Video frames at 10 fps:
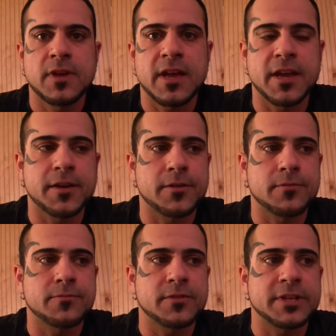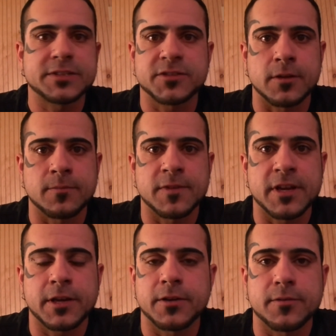And it's something
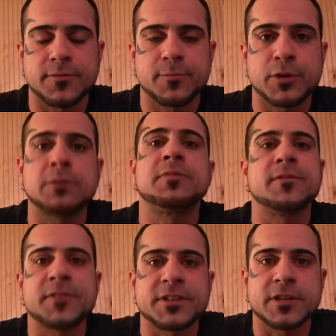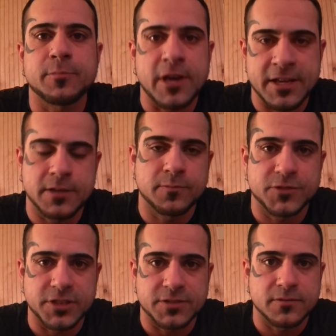that could have been prevented by
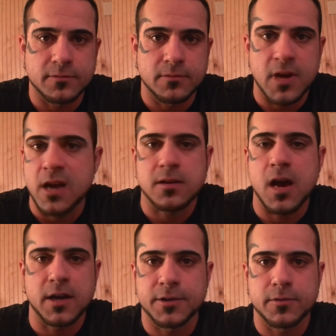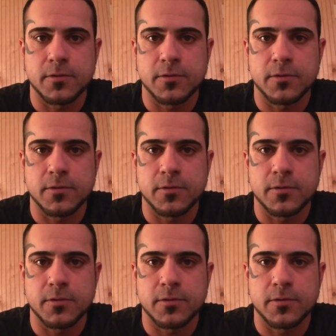him just not talking to